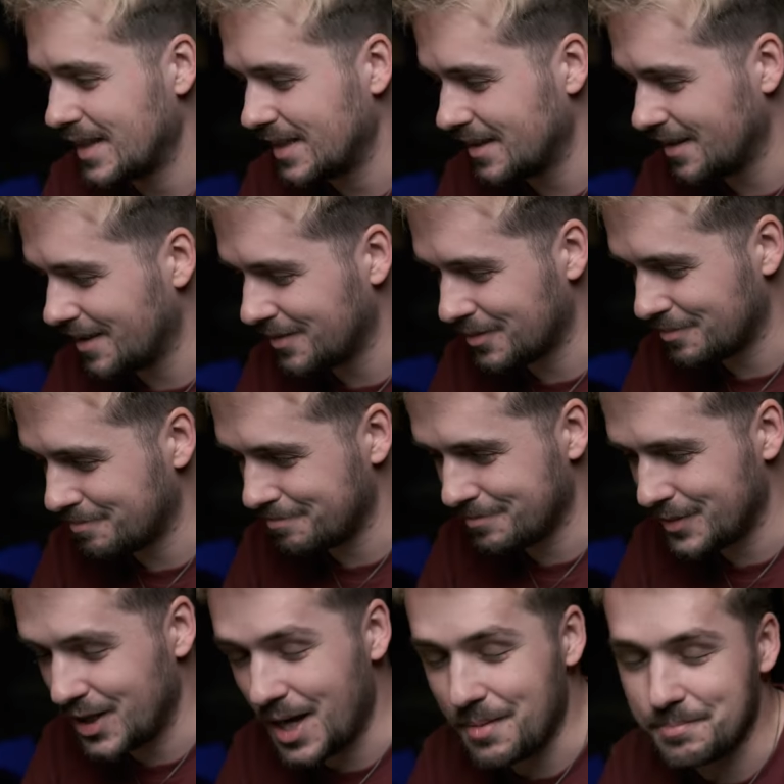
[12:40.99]
That's,
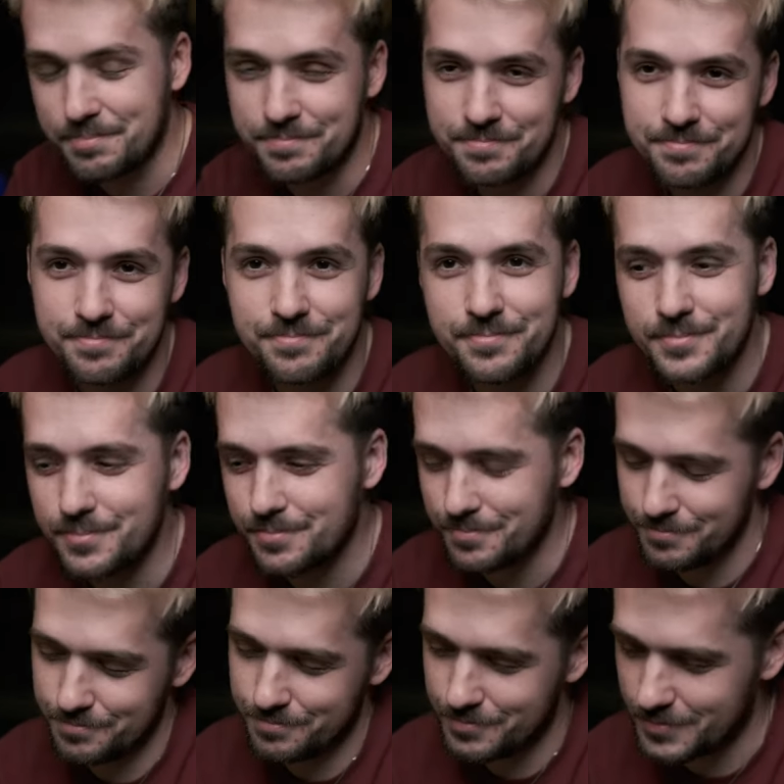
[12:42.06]
yeah.
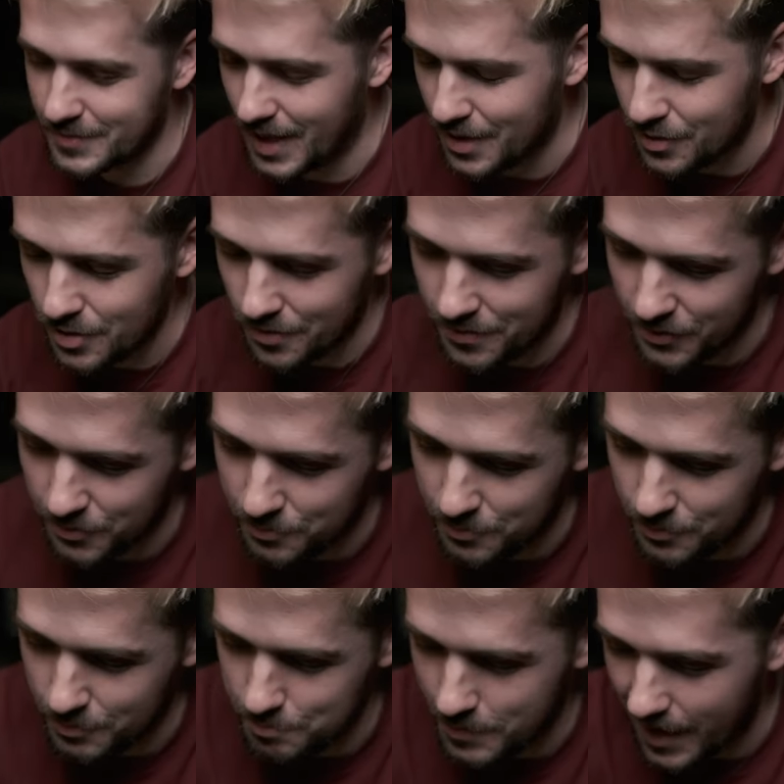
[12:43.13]
I don't know if it's
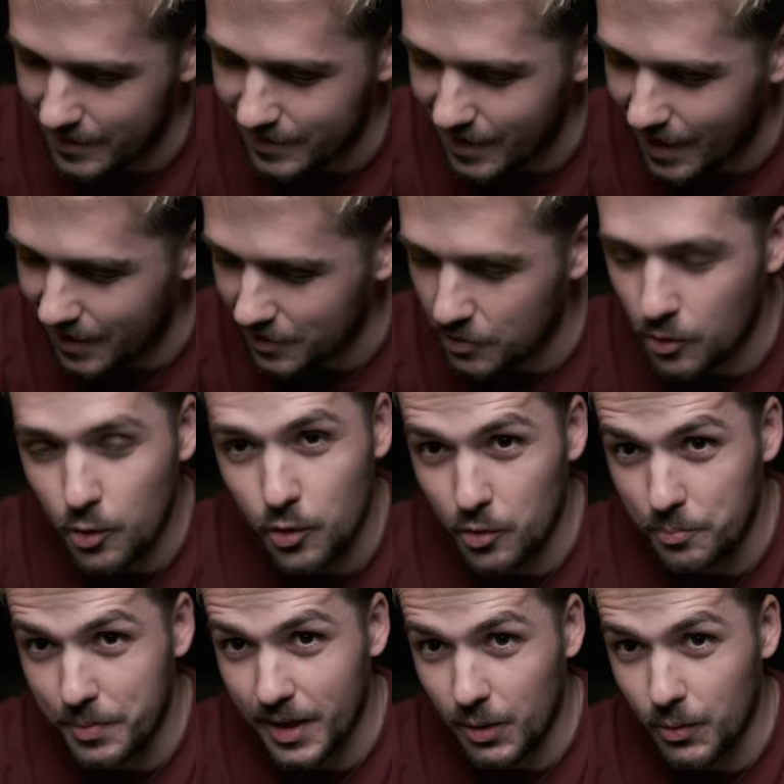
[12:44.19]
bad luck or
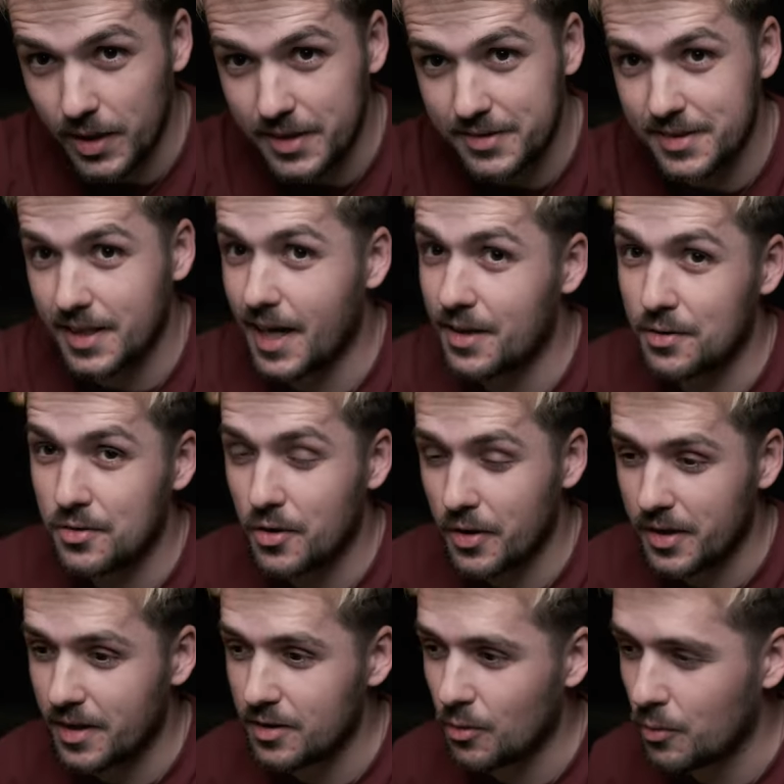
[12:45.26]
build quality. I don't know
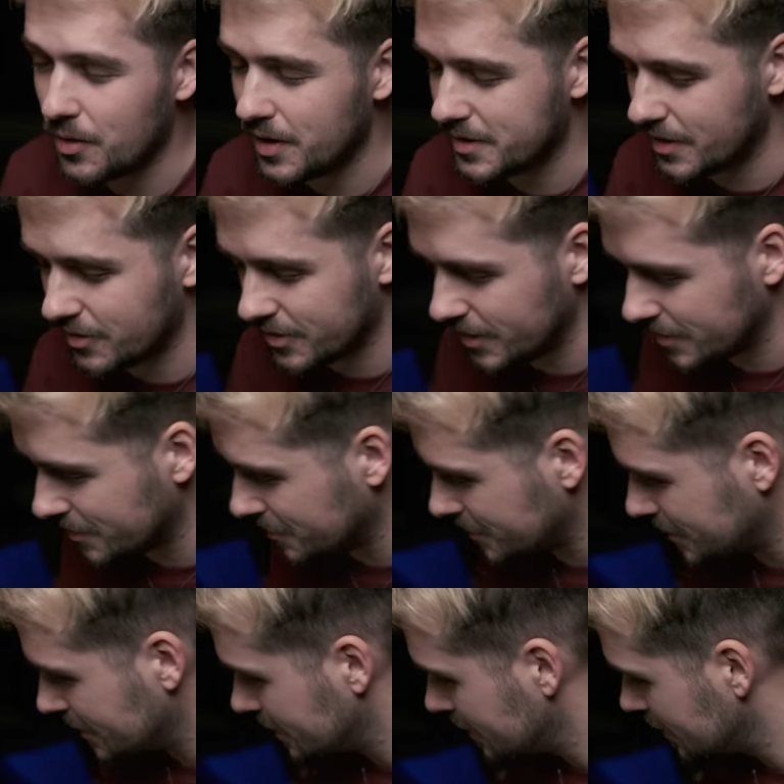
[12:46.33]
and I don't want to test it.
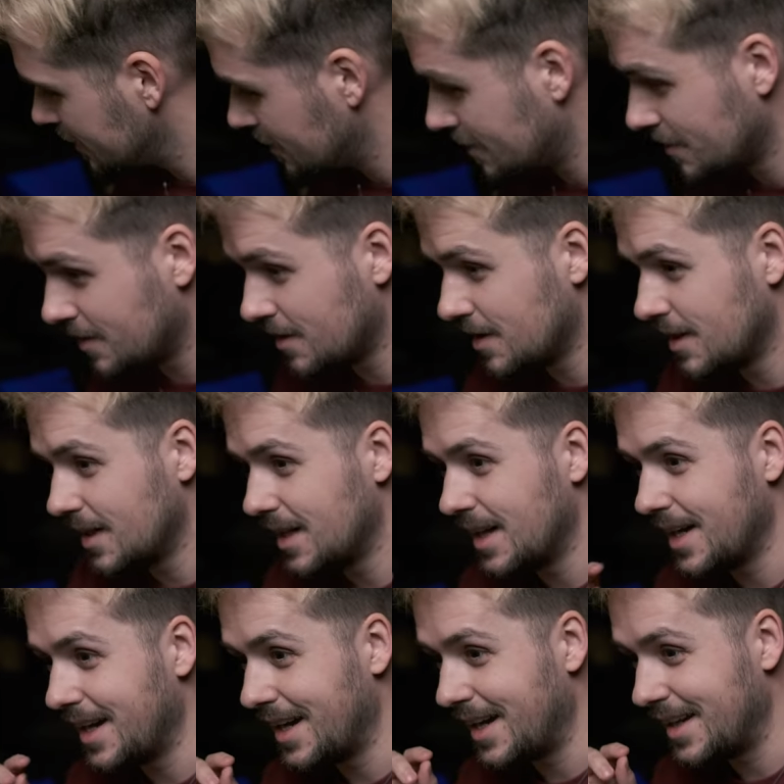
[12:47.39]

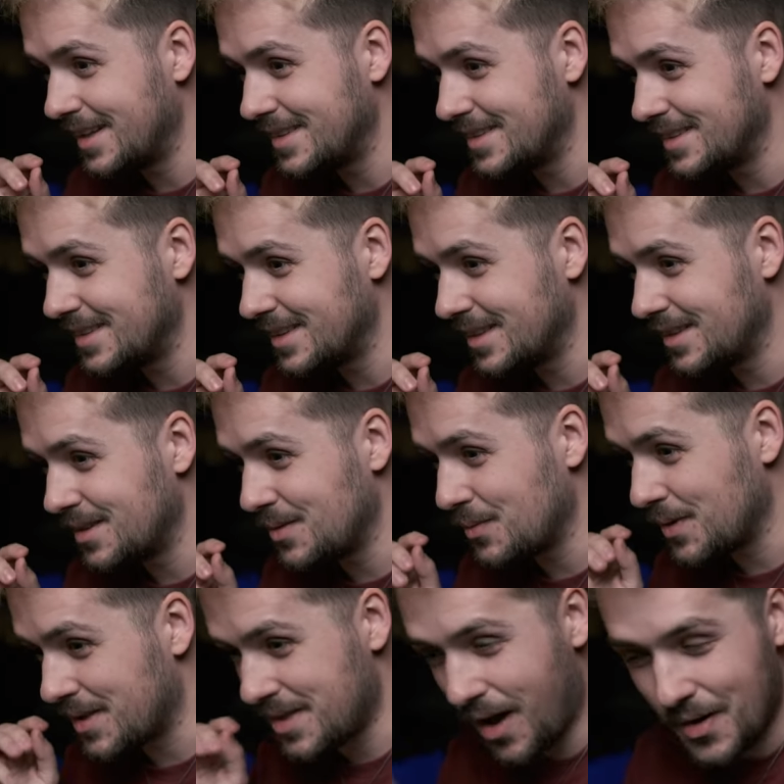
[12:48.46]
And
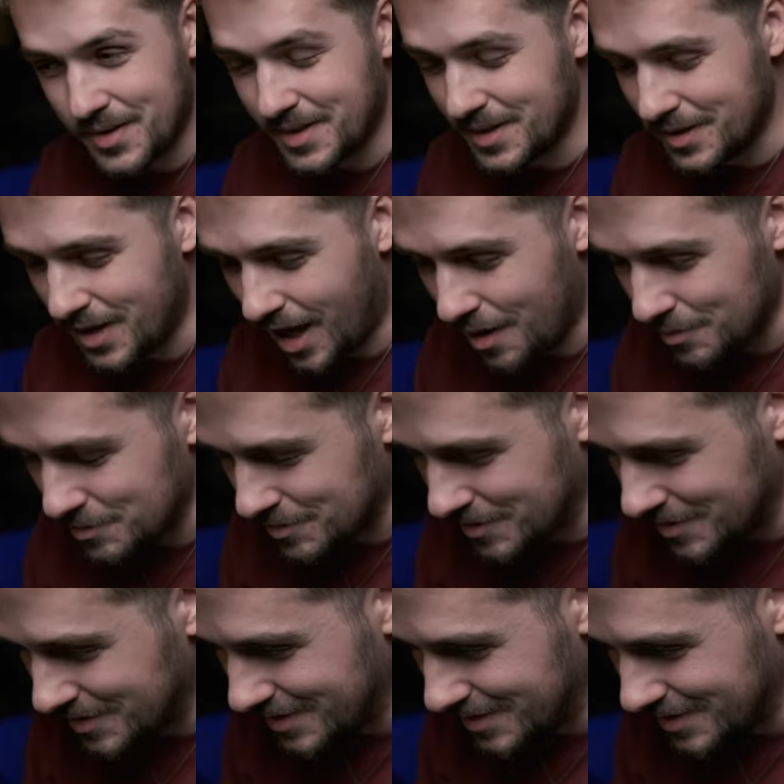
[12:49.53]
without any doubt,